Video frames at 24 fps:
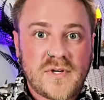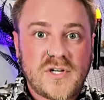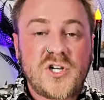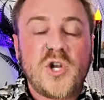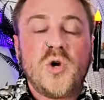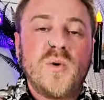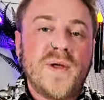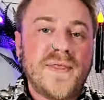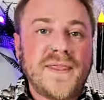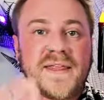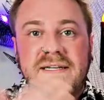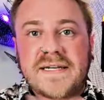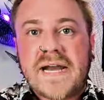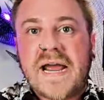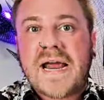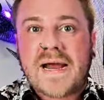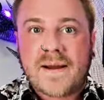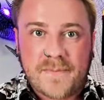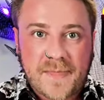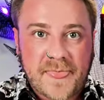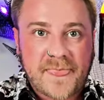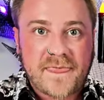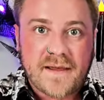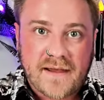doing the
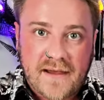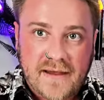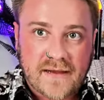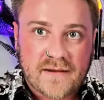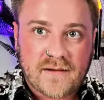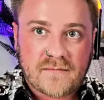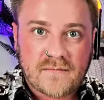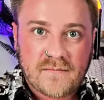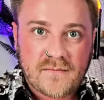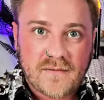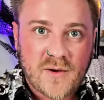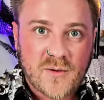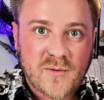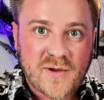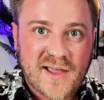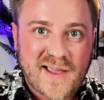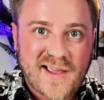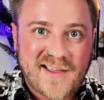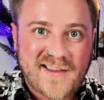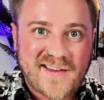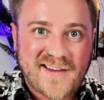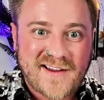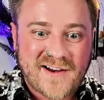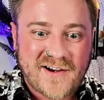damn thing,
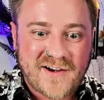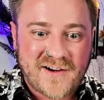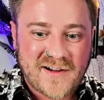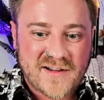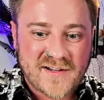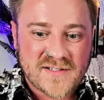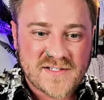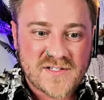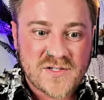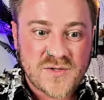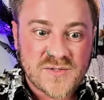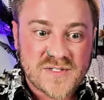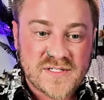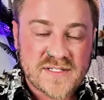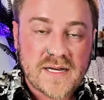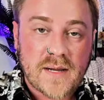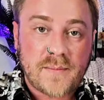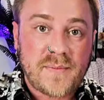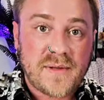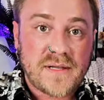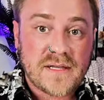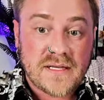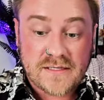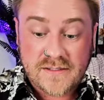okay, Aries? You
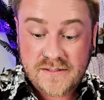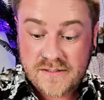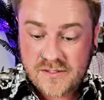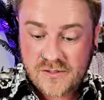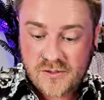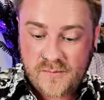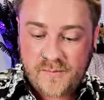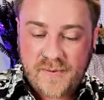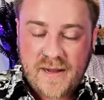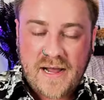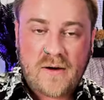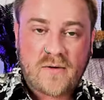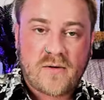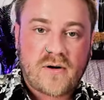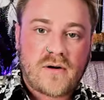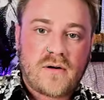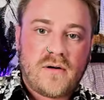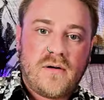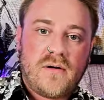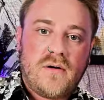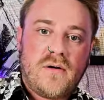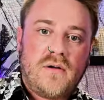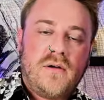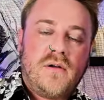stepping into your power,
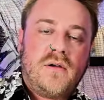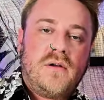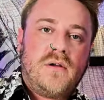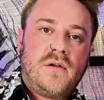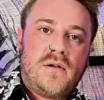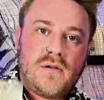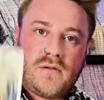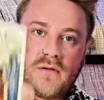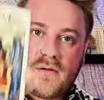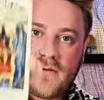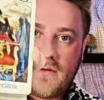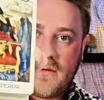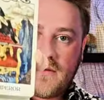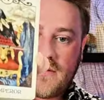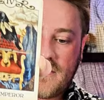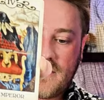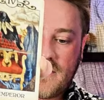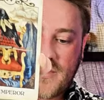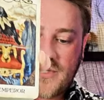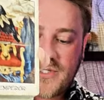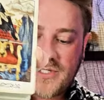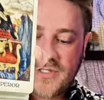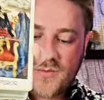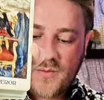
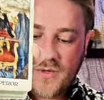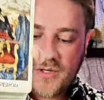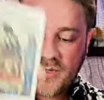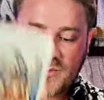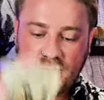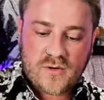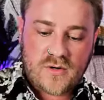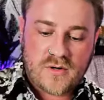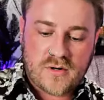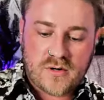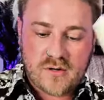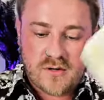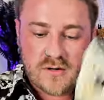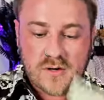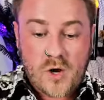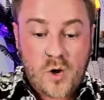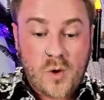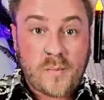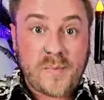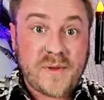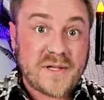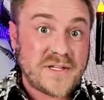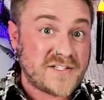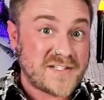which is what you were
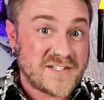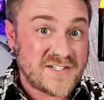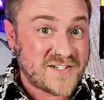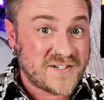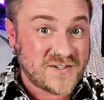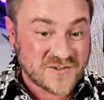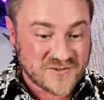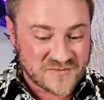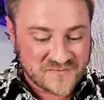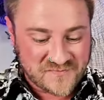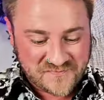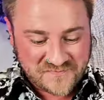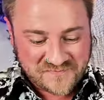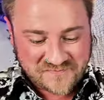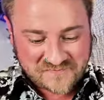hoping to do.